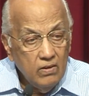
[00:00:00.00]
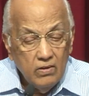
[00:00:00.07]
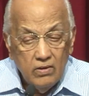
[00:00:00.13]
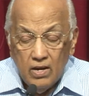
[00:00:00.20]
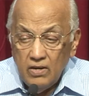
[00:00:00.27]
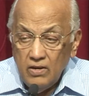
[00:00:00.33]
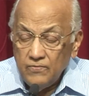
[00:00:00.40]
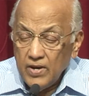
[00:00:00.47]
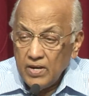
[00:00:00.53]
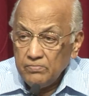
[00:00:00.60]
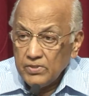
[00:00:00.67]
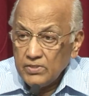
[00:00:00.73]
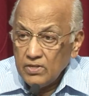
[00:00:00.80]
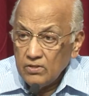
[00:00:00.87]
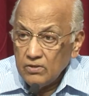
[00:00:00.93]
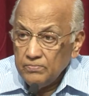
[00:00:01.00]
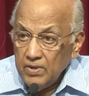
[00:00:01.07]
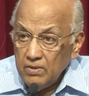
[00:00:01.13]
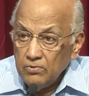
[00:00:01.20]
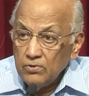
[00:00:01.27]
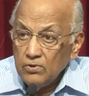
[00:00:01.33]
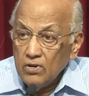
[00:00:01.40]
95% of
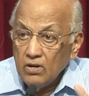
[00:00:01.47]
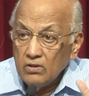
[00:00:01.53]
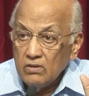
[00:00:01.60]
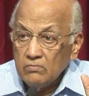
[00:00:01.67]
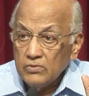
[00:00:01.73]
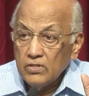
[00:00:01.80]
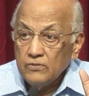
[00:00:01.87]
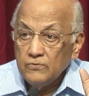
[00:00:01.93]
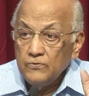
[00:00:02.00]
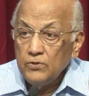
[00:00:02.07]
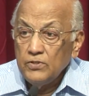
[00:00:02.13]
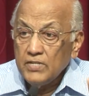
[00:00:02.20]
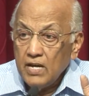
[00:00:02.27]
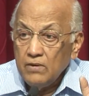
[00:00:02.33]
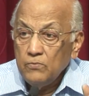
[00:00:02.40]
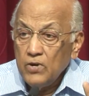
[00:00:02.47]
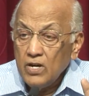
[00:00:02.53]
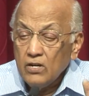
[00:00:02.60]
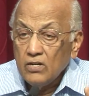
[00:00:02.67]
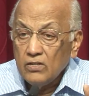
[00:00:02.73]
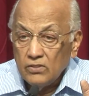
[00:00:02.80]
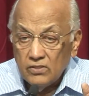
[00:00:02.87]
people who call themselves full-time
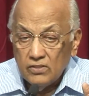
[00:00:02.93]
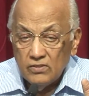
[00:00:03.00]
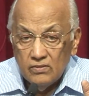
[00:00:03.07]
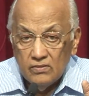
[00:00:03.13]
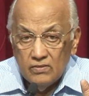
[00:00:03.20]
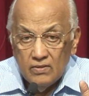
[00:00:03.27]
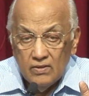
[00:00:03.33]
workers.